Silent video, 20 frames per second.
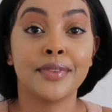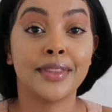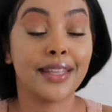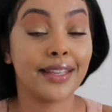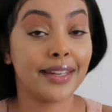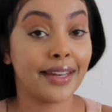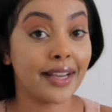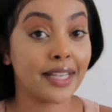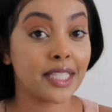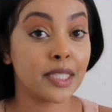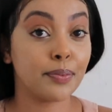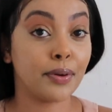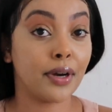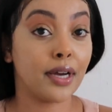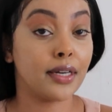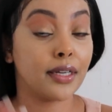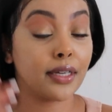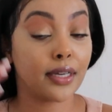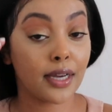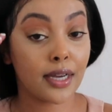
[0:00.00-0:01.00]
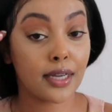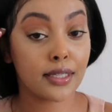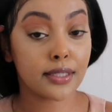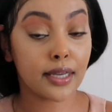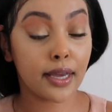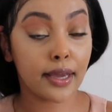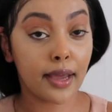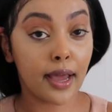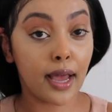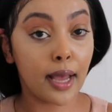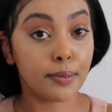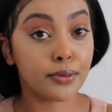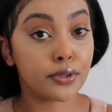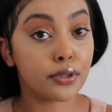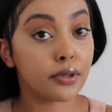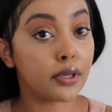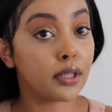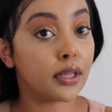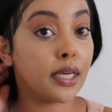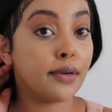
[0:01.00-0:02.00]
The next product, guys, I
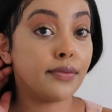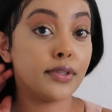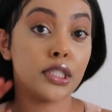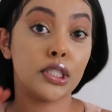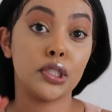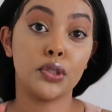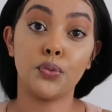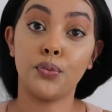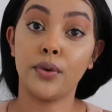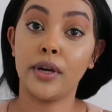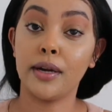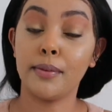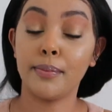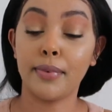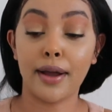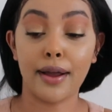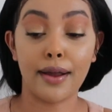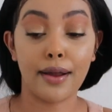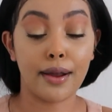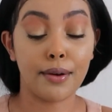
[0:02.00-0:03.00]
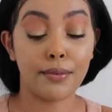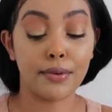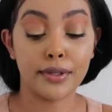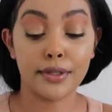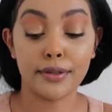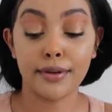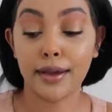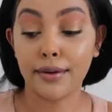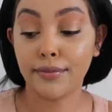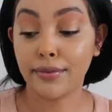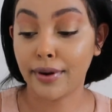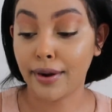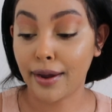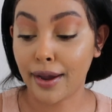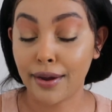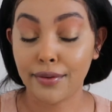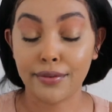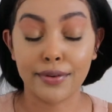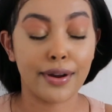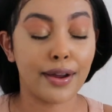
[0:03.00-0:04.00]
absolutely love it, swear by it. I will never,
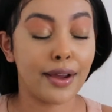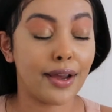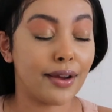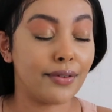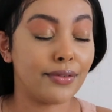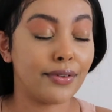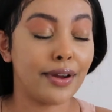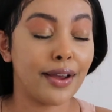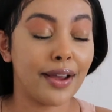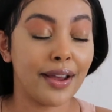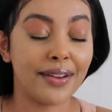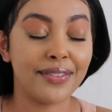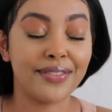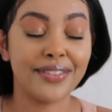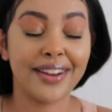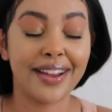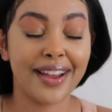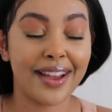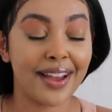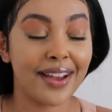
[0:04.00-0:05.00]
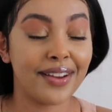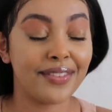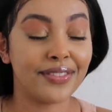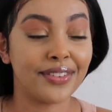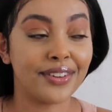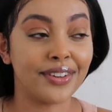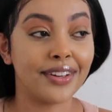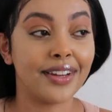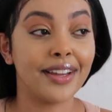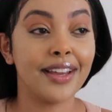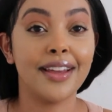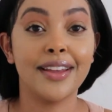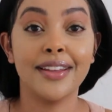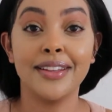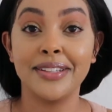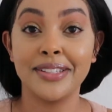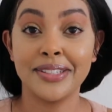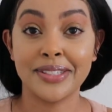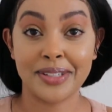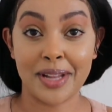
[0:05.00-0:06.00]
ever, ever, ever, ever
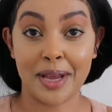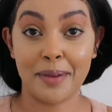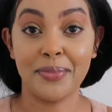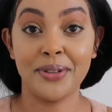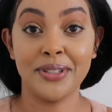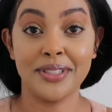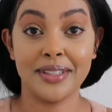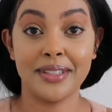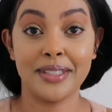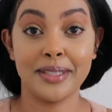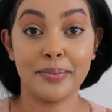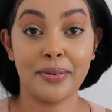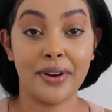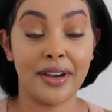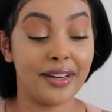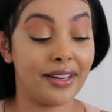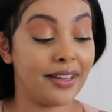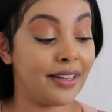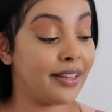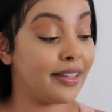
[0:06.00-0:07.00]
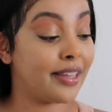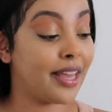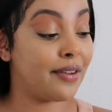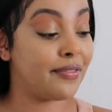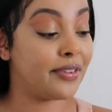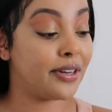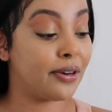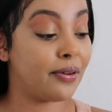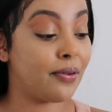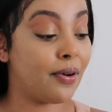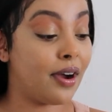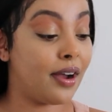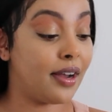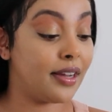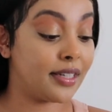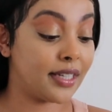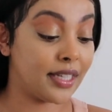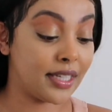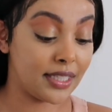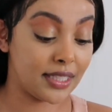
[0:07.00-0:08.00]
stop using this product. Kevyn
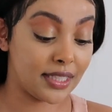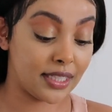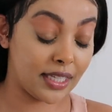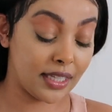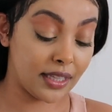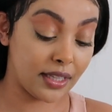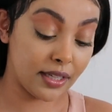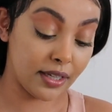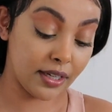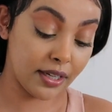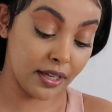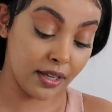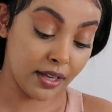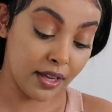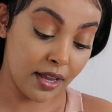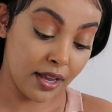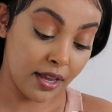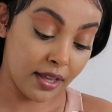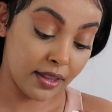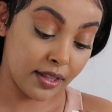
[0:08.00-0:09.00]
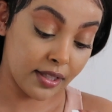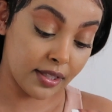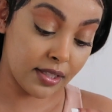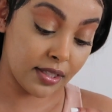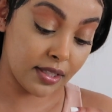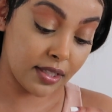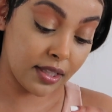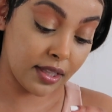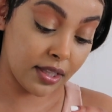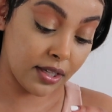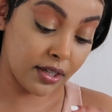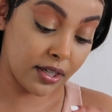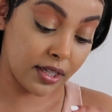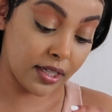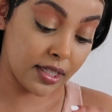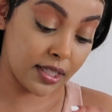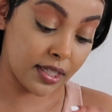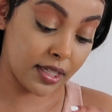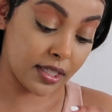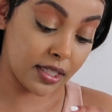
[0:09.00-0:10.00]
Aucoin Concealer. This is
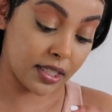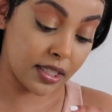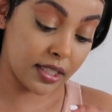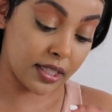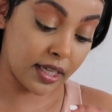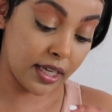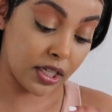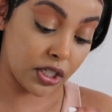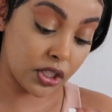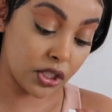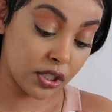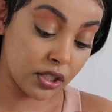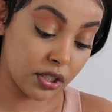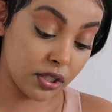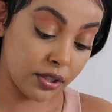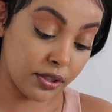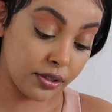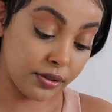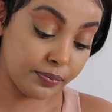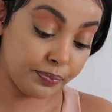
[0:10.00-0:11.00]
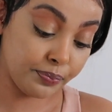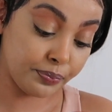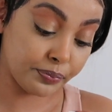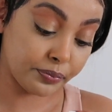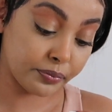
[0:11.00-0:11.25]
the Sensational